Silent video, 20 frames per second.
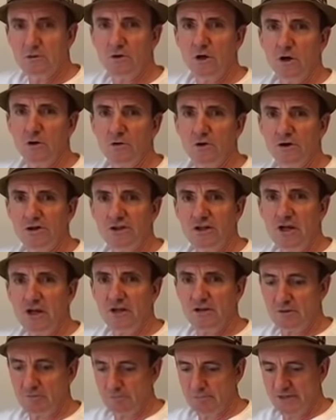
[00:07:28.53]
No, not
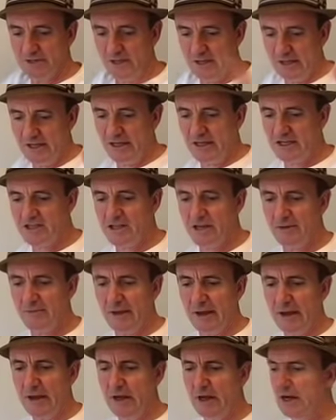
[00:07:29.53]
yet, but the link is
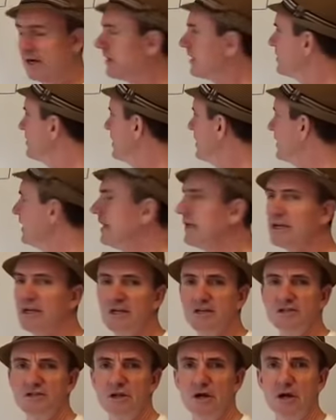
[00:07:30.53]
anyway. The link
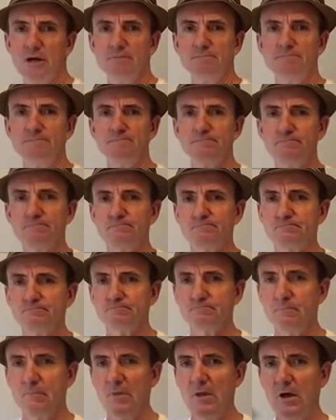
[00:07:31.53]
is
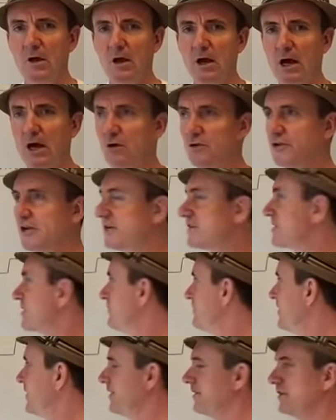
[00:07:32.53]
out there
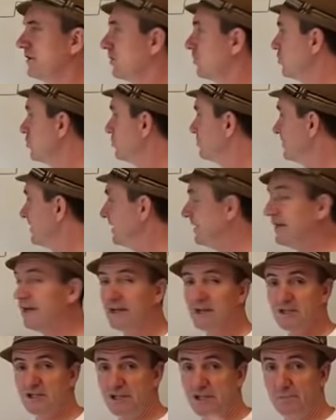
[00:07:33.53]
somewhere in the group. The
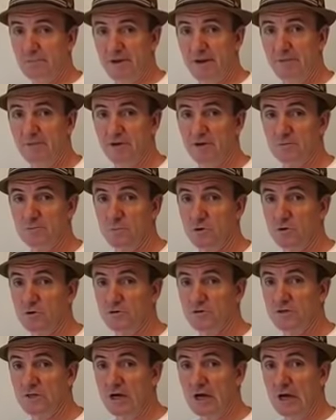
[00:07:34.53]
link is in a previous
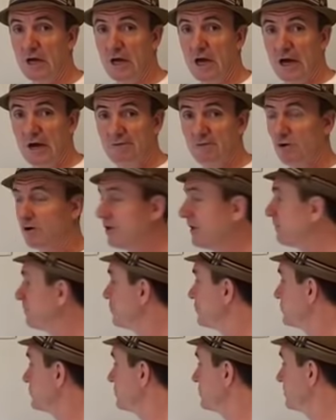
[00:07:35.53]
post. I will gonna
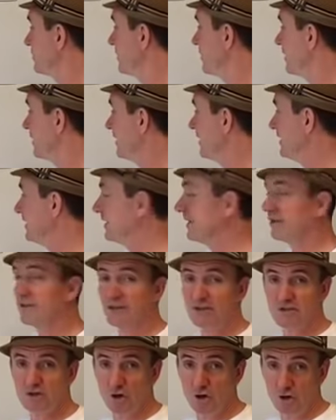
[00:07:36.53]
put the link in
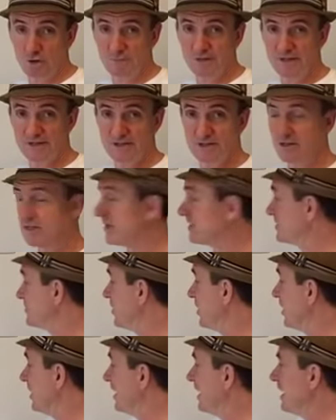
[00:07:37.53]
these comments as
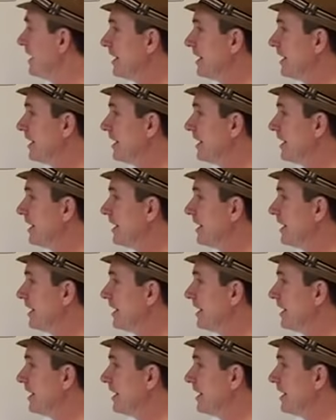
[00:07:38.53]
well.